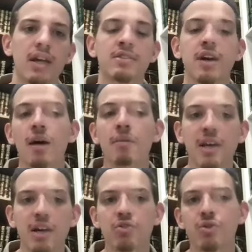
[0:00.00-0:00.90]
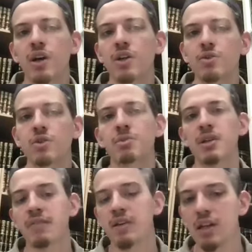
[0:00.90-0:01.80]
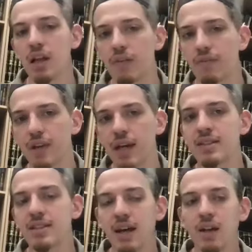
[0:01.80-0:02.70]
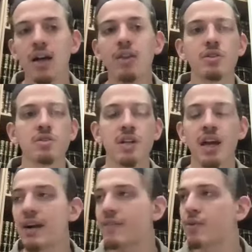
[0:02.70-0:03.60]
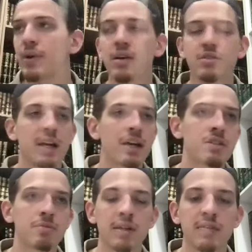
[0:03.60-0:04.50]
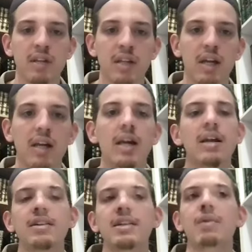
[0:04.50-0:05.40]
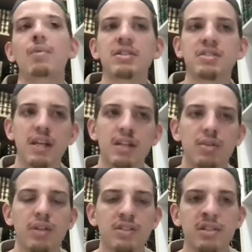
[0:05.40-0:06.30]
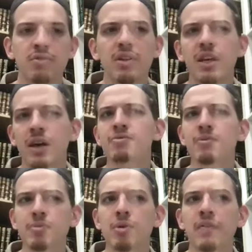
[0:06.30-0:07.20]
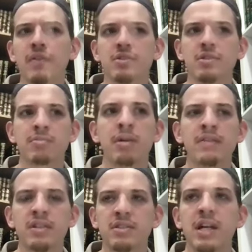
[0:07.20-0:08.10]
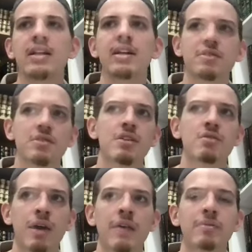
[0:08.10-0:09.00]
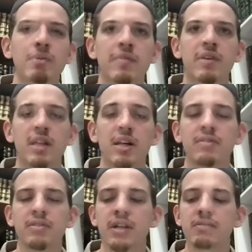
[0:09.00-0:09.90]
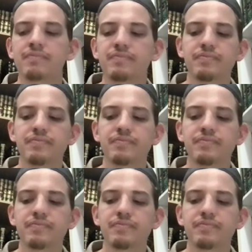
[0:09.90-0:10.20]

It's obligatory on you to believe in Allah and tell others that everyone else has to believe in Allah. Now, once they do this, and it really comes from the Prophet, so the Prophet is telling us that we have to believe in Allah, right?